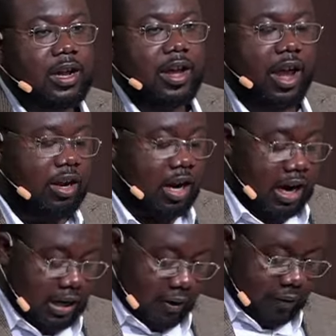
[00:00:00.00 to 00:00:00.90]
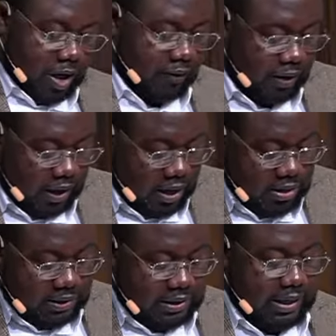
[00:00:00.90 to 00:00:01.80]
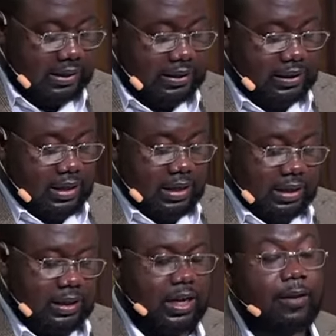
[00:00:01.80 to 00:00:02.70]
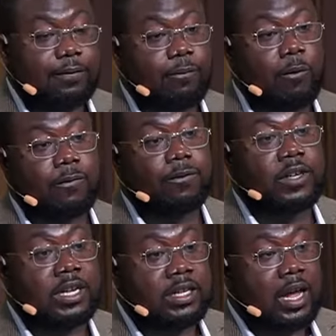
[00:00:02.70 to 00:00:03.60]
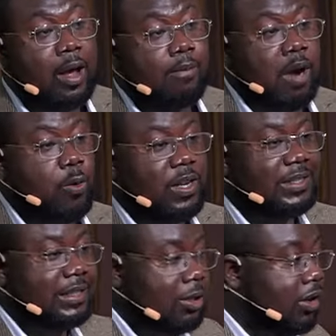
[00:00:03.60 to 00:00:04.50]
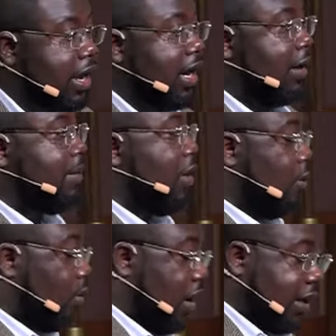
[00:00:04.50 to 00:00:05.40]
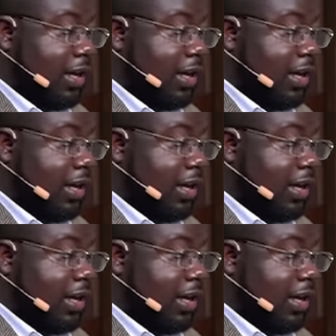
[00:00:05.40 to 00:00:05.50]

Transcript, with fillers: And God have given us this gift for free, but we still care about what